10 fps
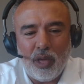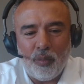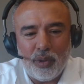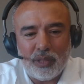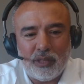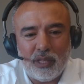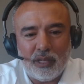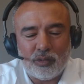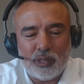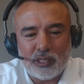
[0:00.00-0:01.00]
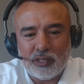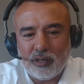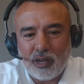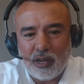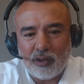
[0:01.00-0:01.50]
With the traditional
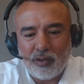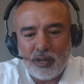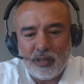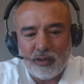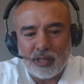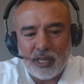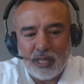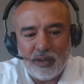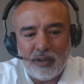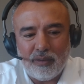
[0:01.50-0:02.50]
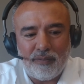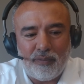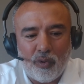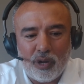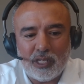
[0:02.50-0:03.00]
concrete, you're getting
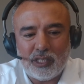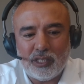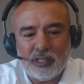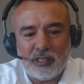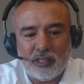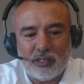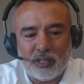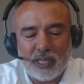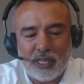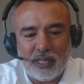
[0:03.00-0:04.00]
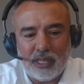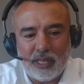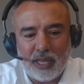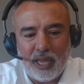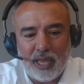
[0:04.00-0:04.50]
4 inches. You're
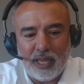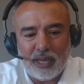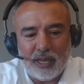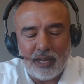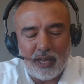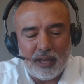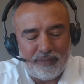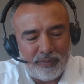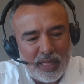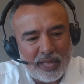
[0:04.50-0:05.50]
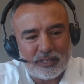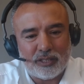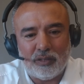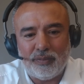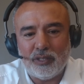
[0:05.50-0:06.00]
getting a flat
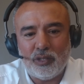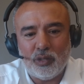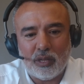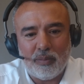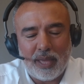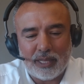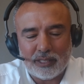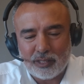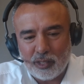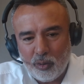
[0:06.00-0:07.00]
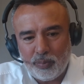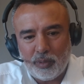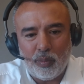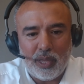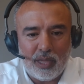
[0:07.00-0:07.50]
surface. You can make it slope the
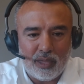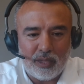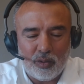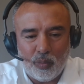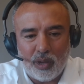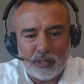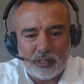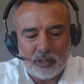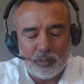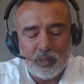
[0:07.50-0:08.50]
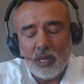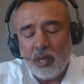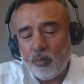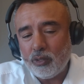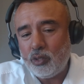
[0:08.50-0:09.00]
way you want to,
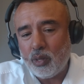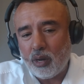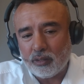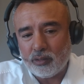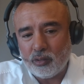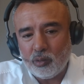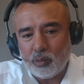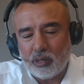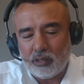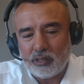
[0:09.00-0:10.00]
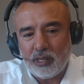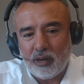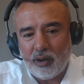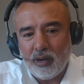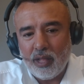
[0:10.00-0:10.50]
which you could also do with
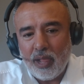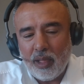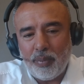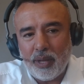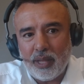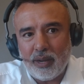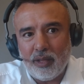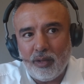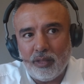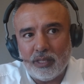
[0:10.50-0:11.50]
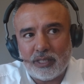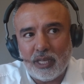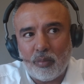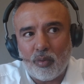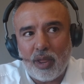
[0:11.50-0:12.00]
RCR. But the
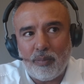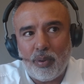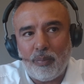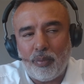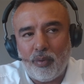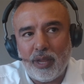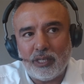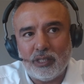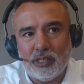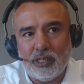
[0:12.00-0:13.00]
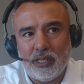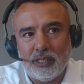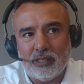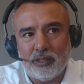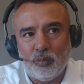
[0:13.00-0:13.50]
subgrade preparation
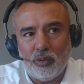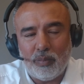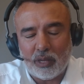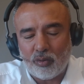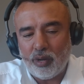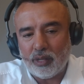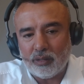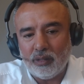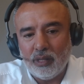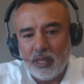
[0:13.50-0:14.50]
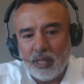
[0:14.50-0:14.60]
would be critical.